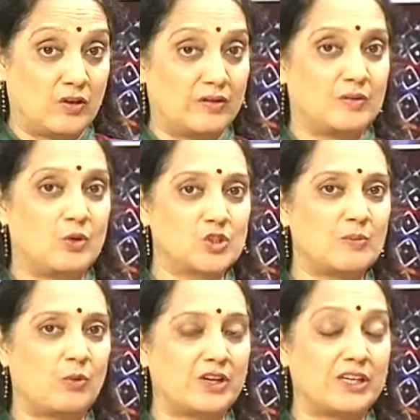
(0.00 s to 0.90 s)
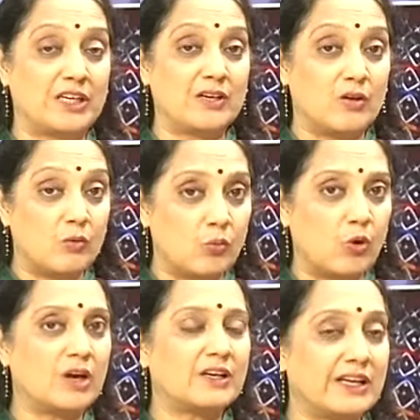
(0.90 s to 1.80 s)
most importantly,
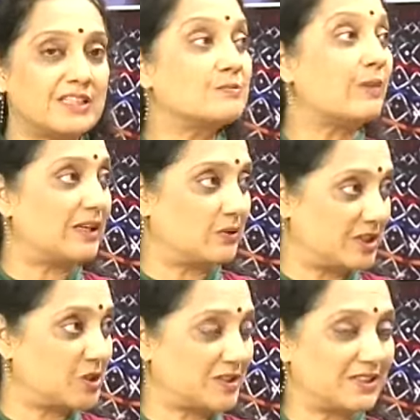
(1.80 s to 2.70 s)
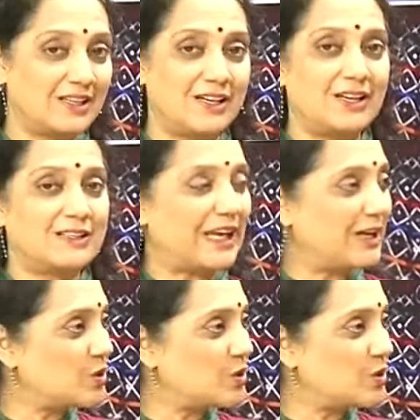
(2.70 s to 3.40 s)
what is migration. Thank you